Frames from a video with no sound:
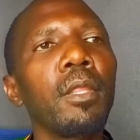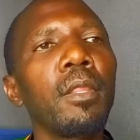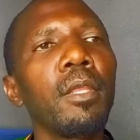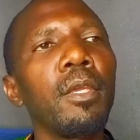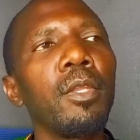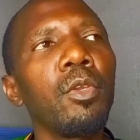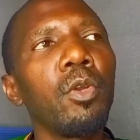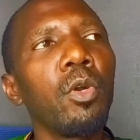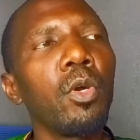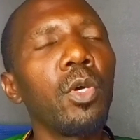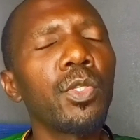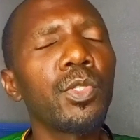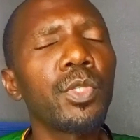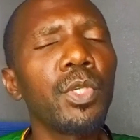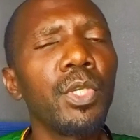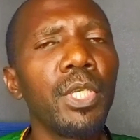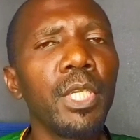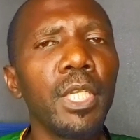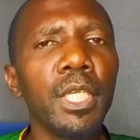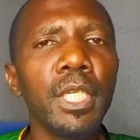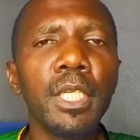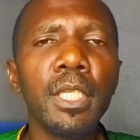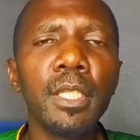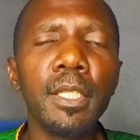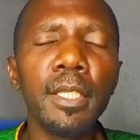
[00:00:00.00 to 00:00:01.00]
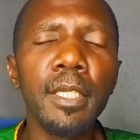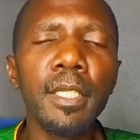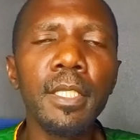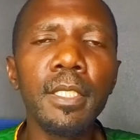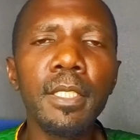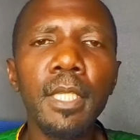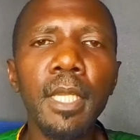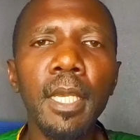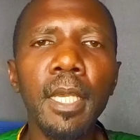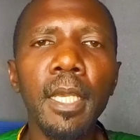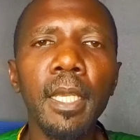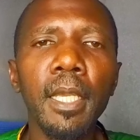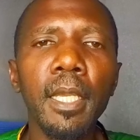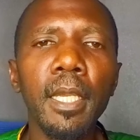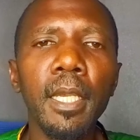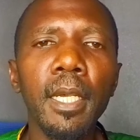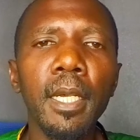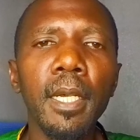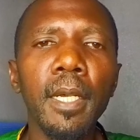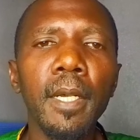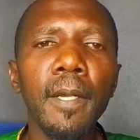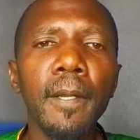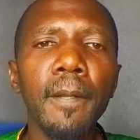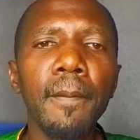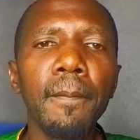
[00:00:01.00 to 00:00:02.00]
Then you also need things like
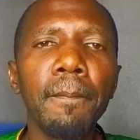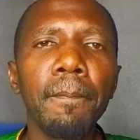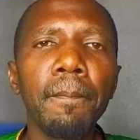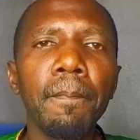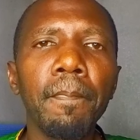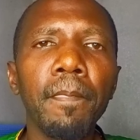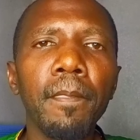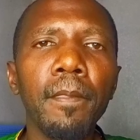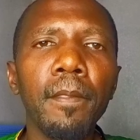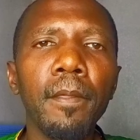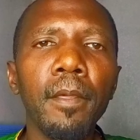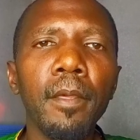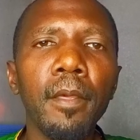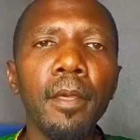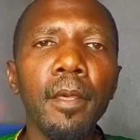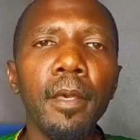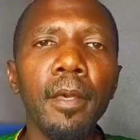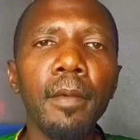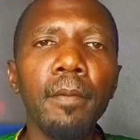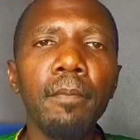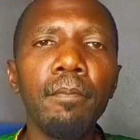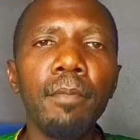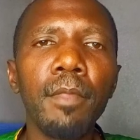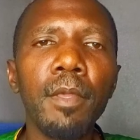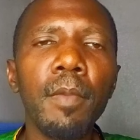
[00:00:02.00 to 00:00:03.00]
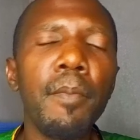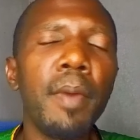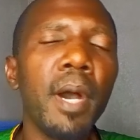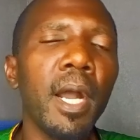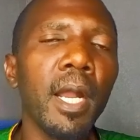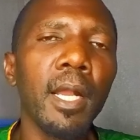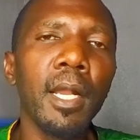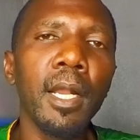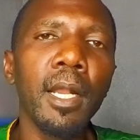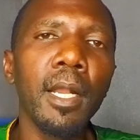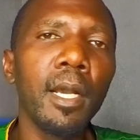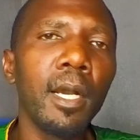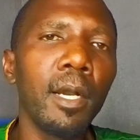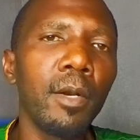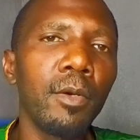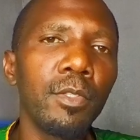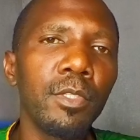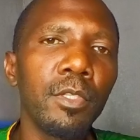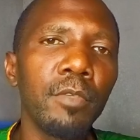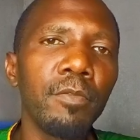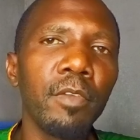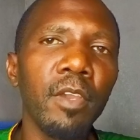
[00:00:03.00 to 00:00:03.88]
the bank account.